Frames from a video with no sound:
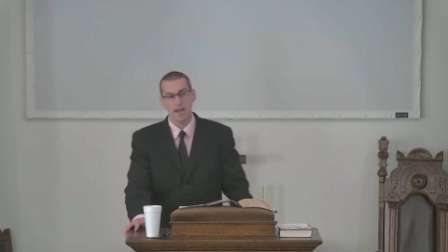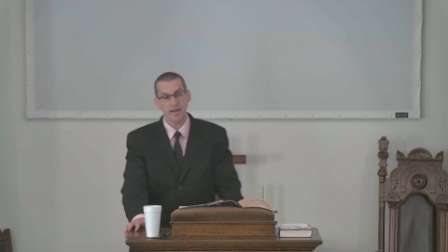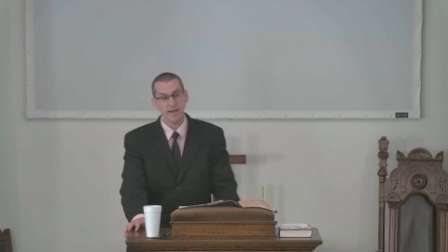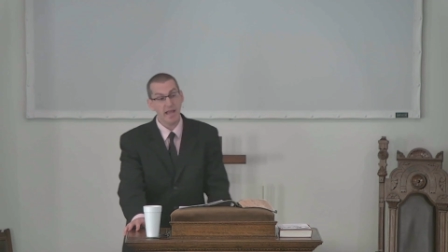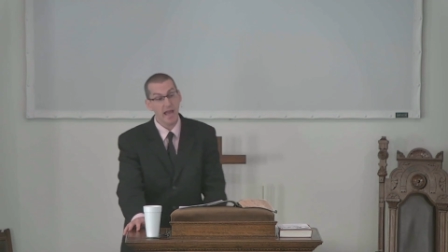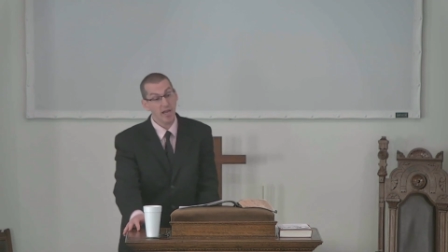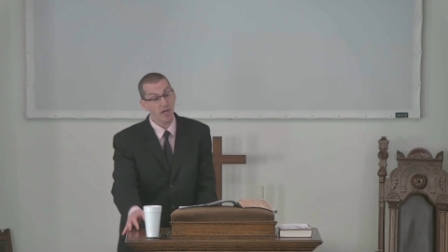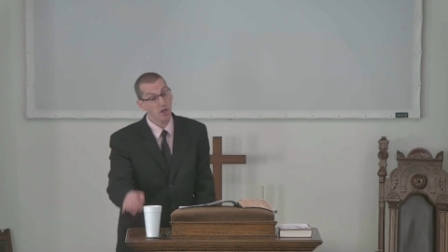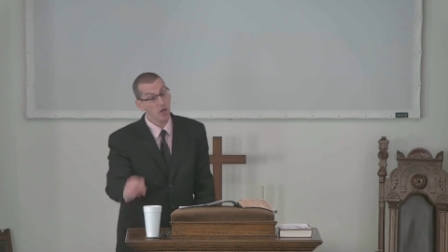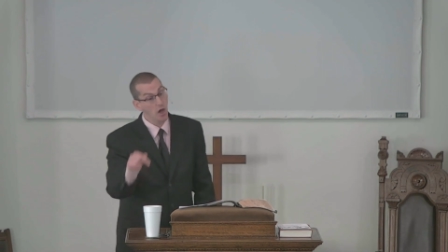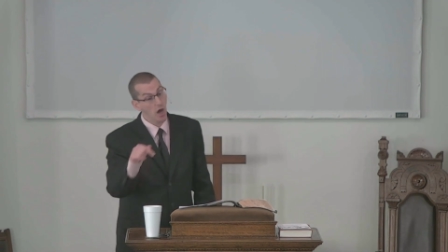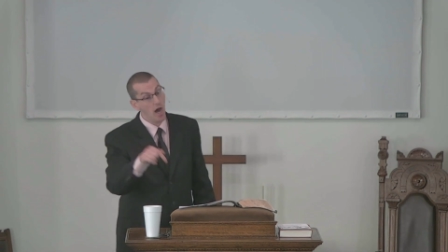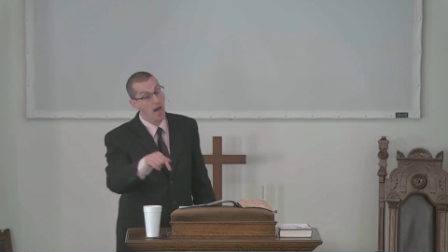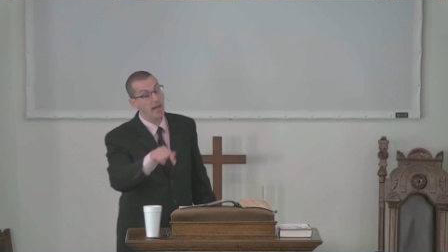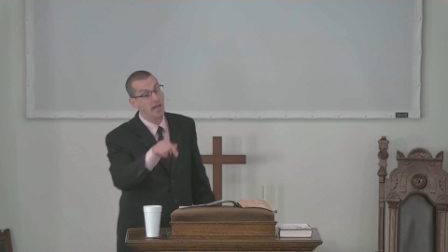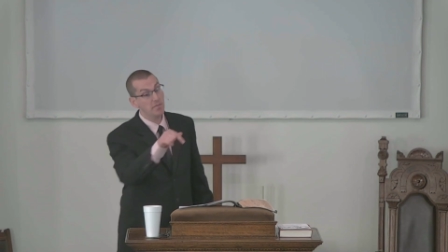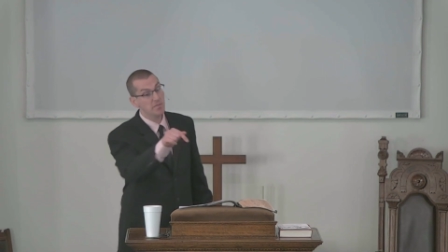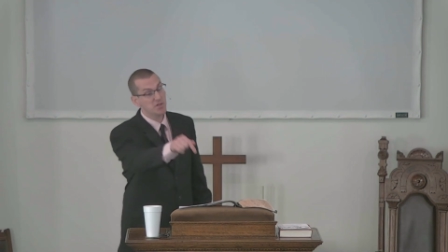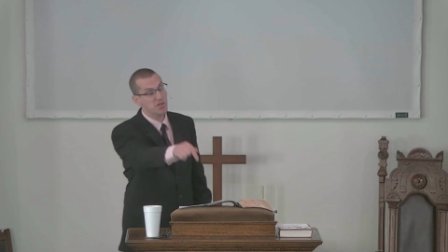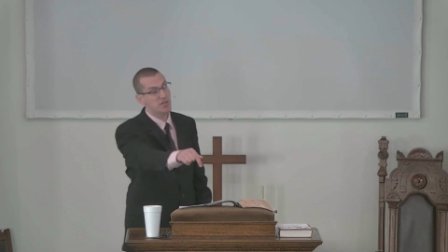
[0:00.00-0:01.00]
And yet,
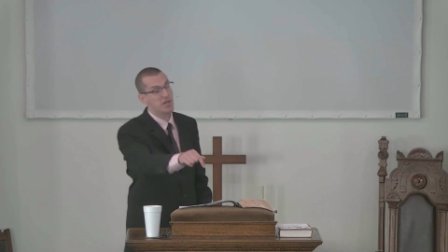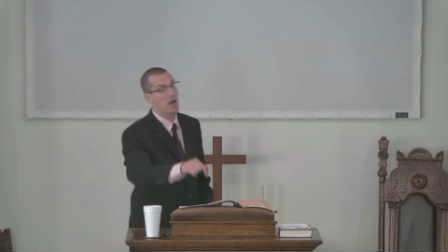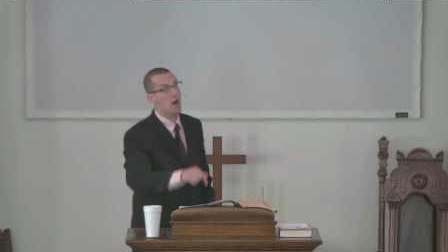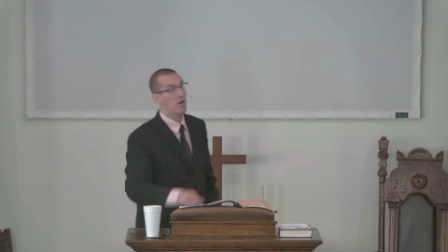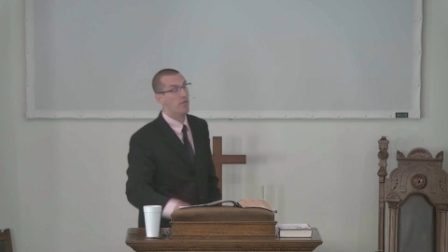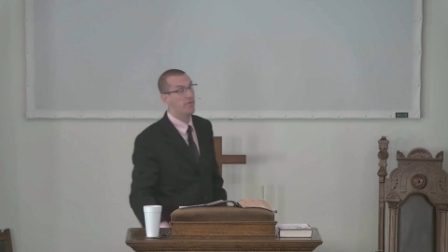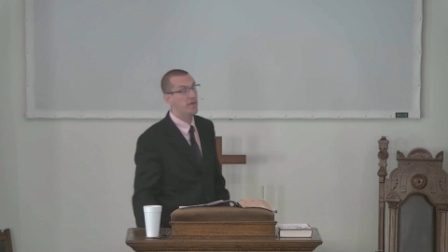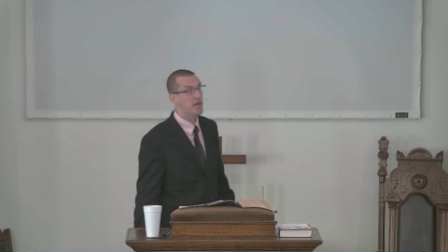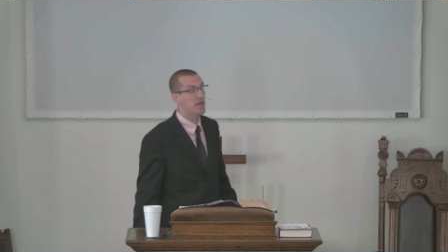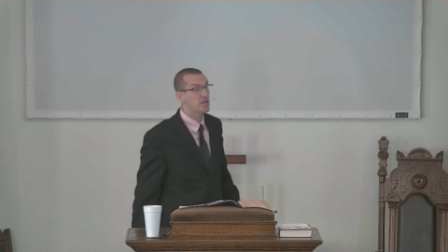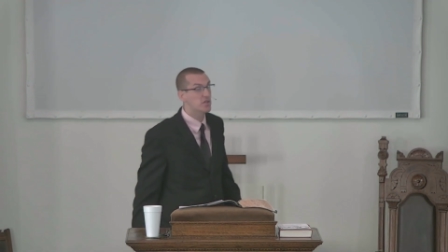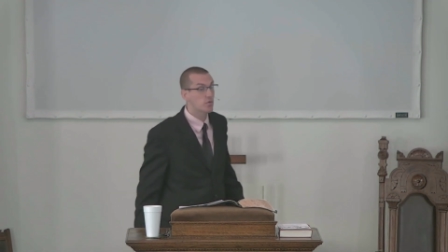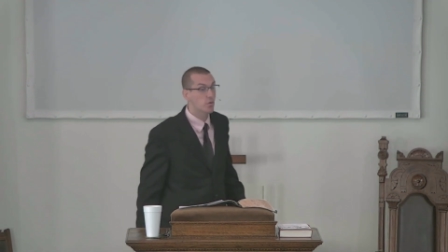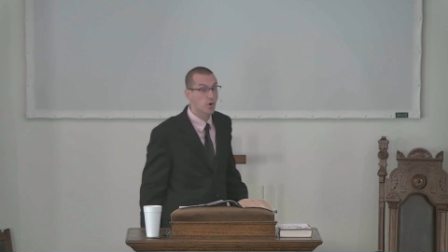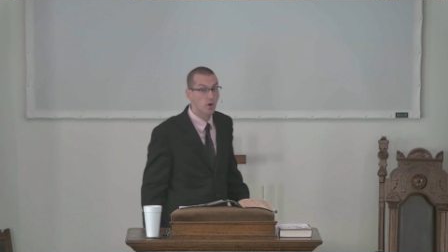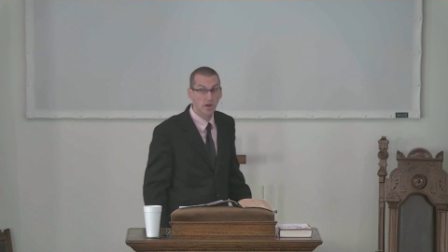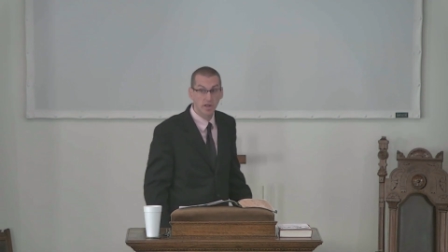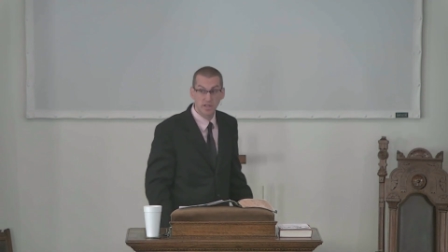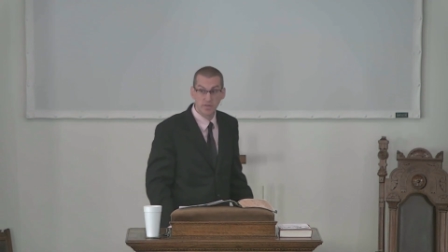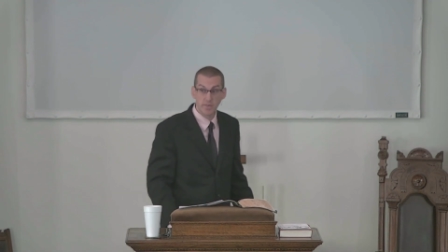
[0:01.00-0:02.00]
God himself in his
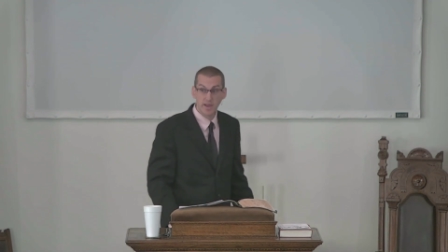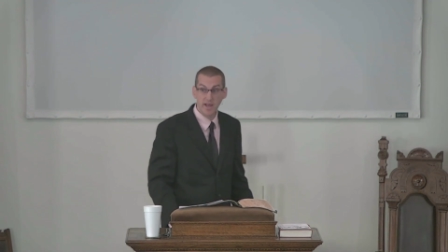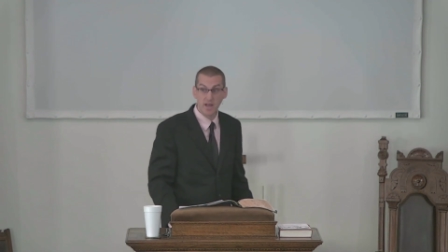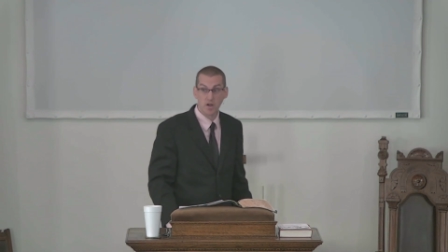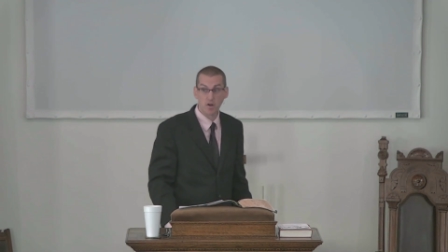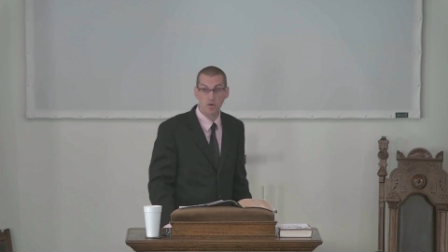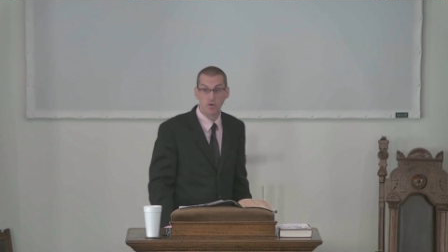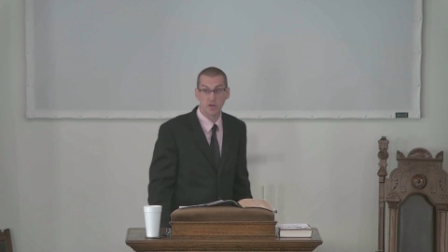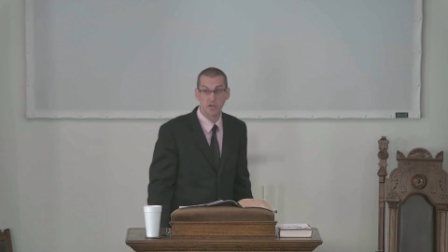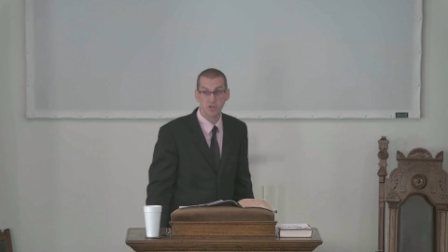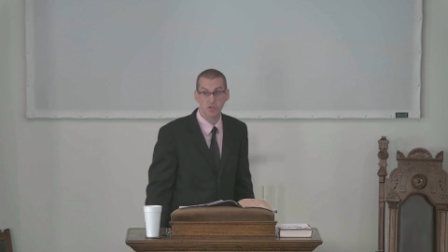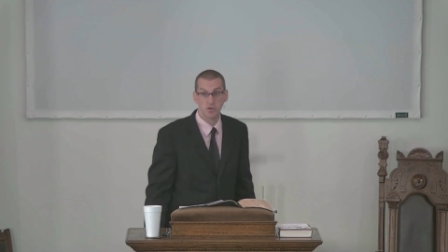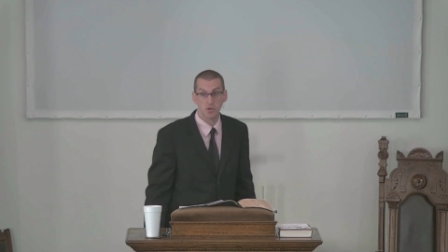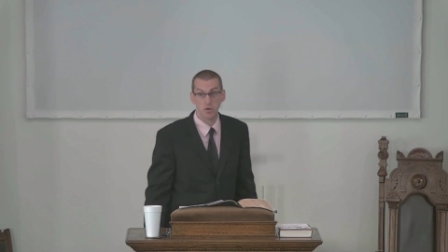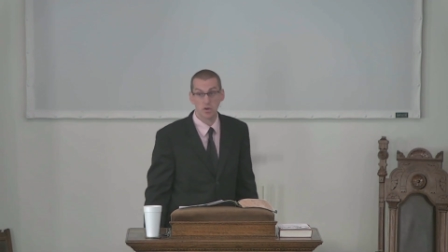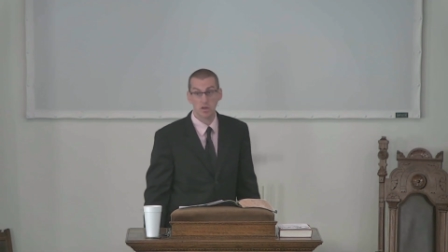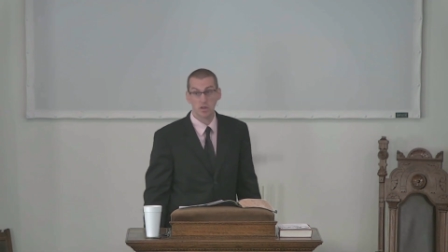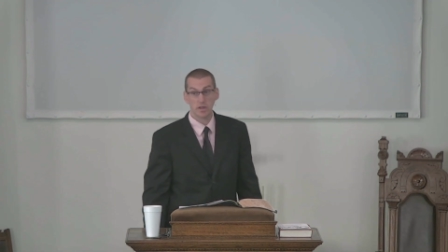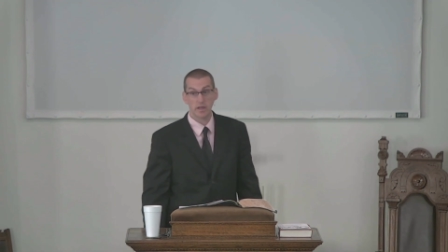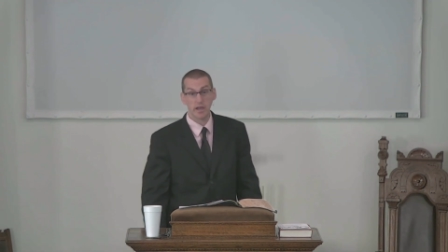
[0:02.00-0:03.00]
word has made it
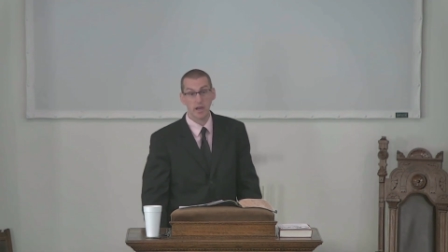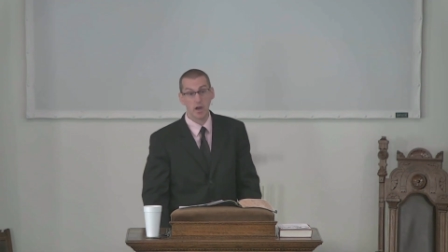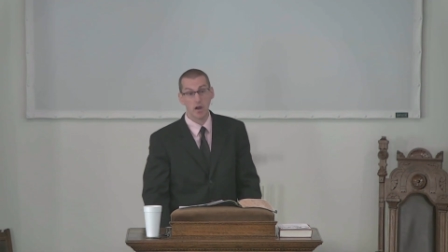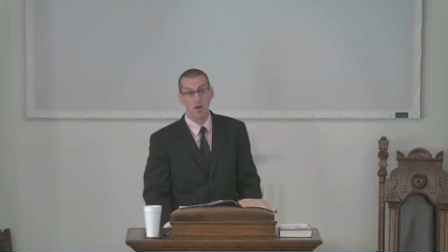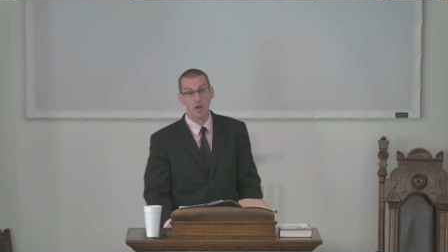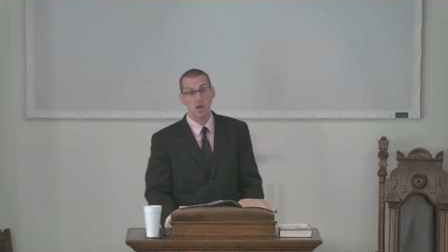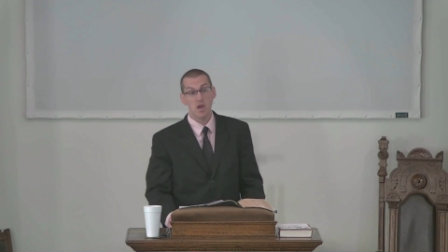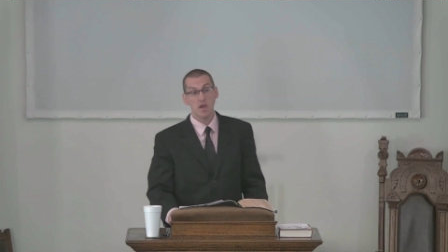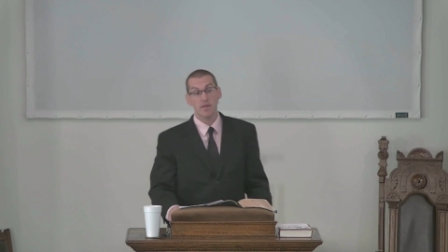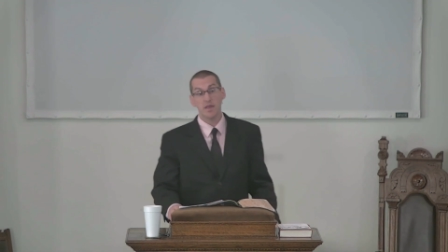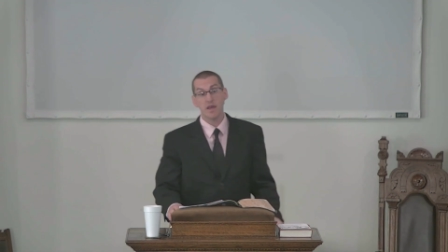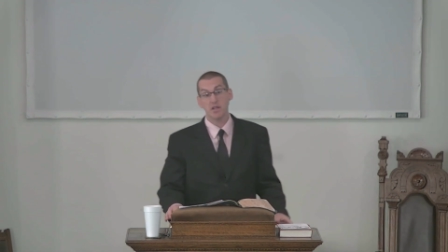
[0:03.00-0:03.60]
crystal clear